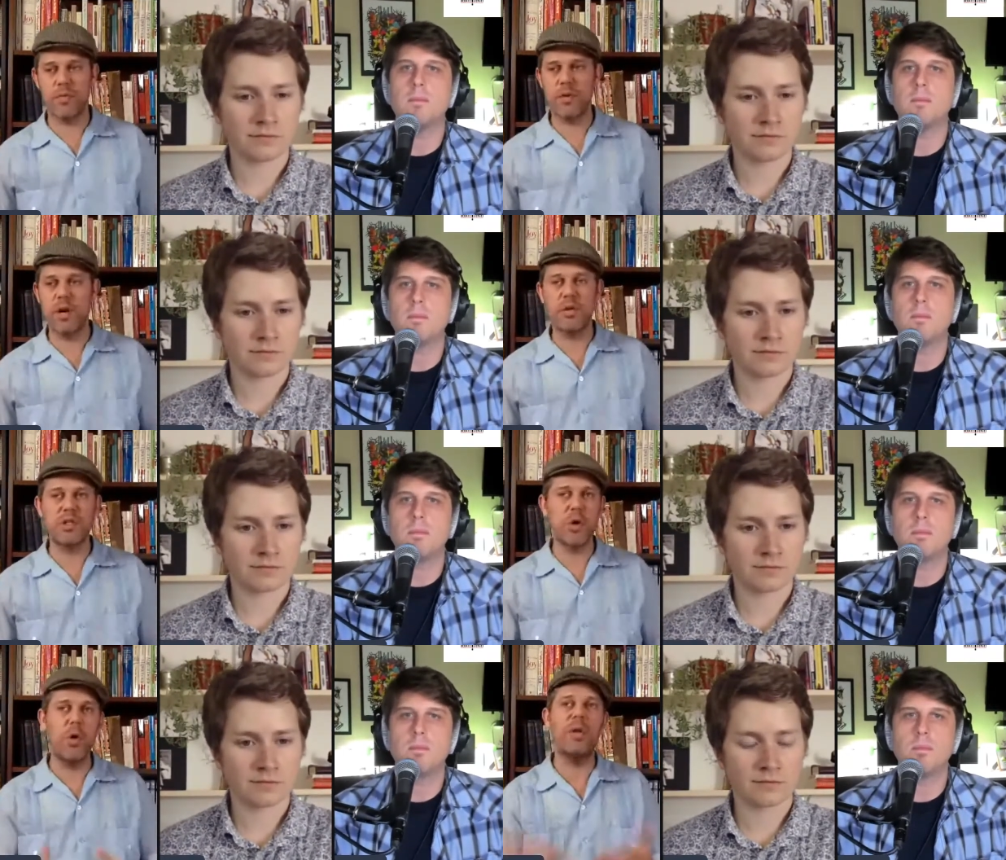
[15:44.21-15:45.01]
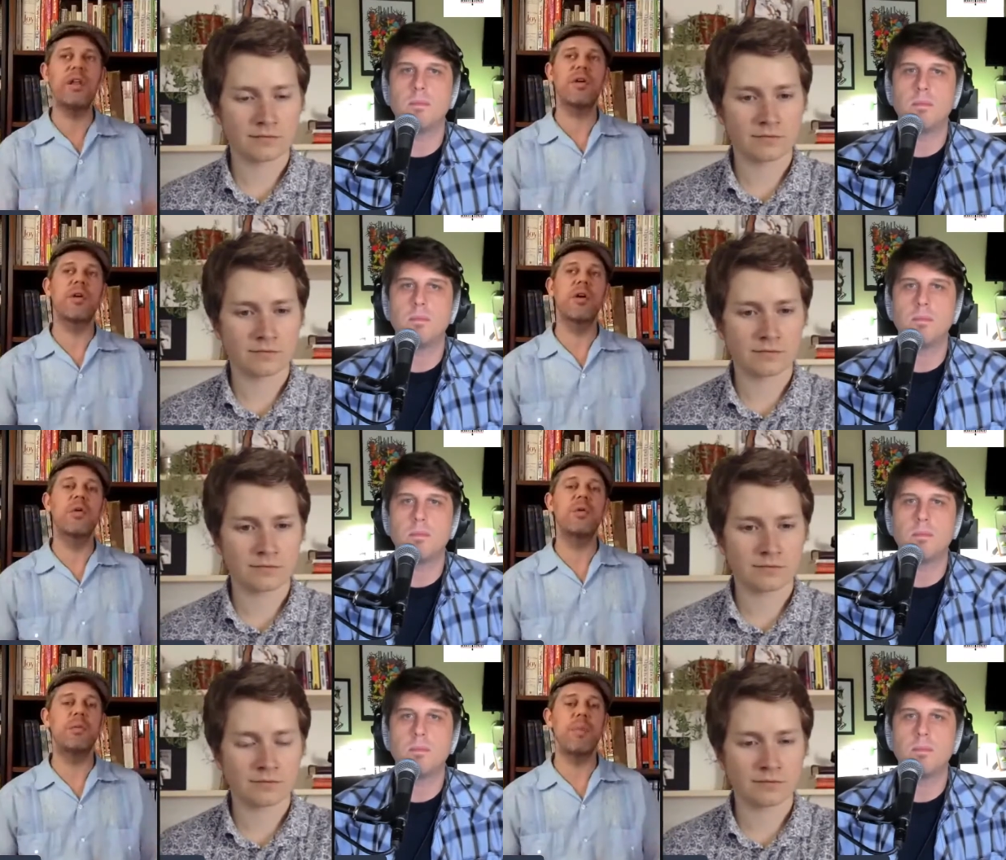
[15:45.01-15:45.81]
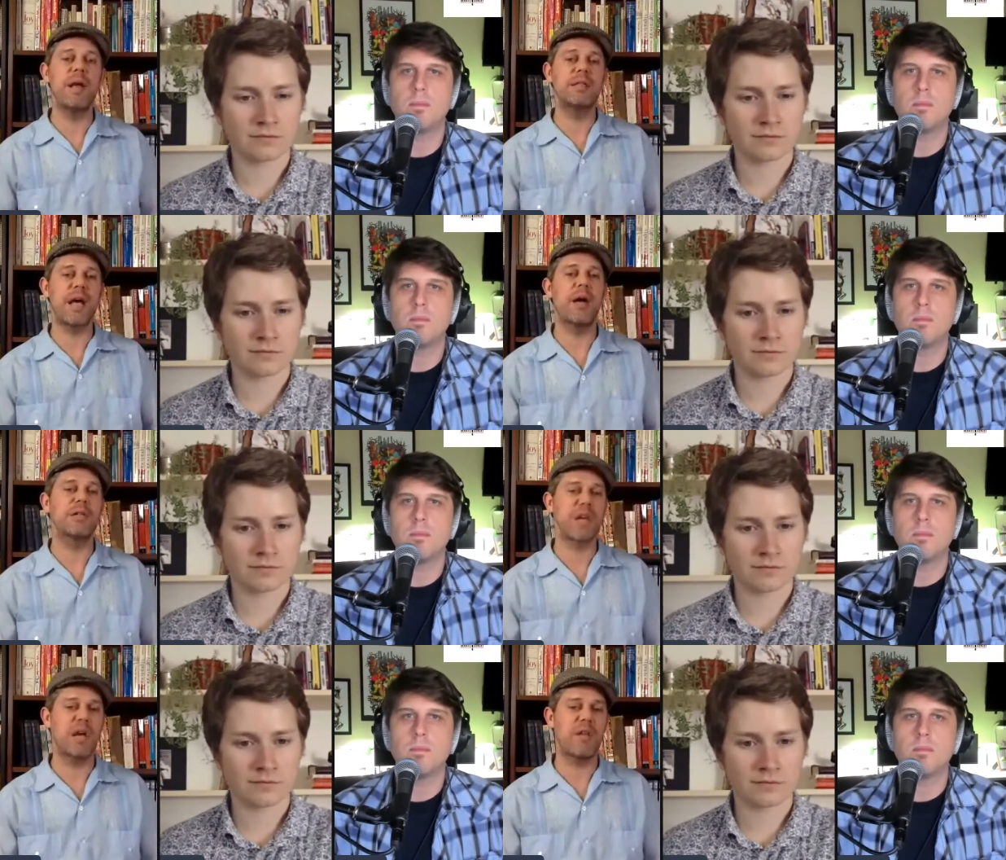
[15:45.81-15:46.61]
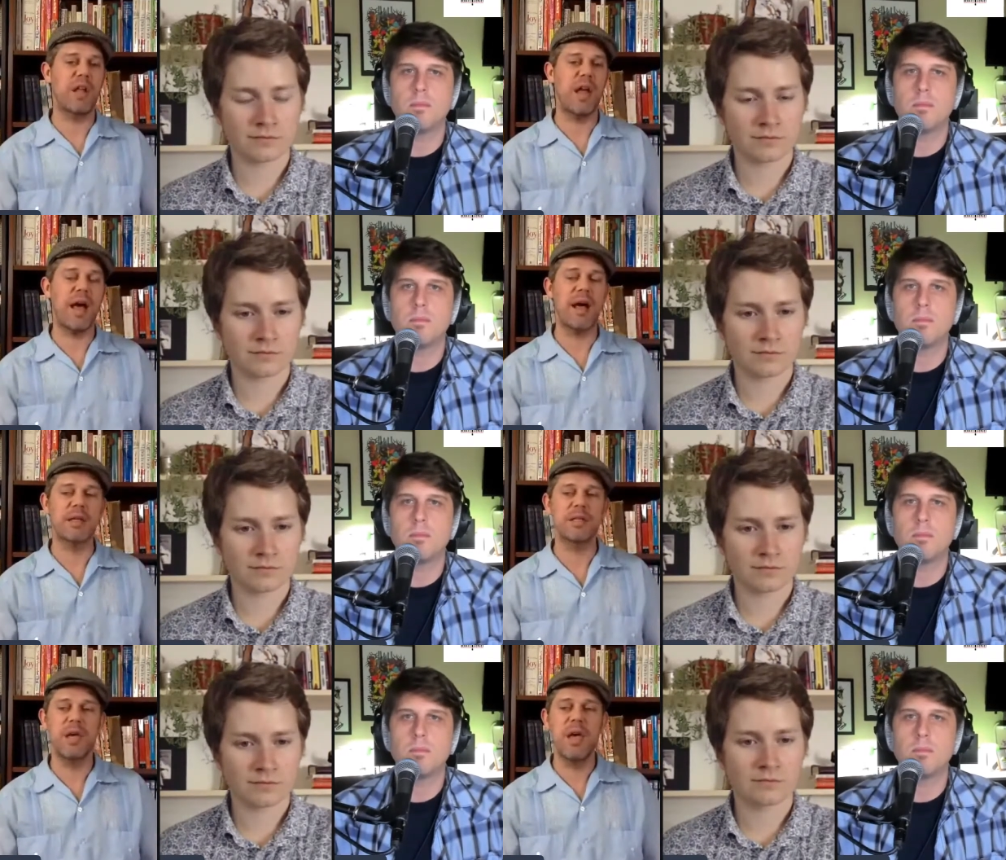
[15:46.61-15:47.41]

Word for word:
Speaker 1: you know, just holding their own debates outside of class.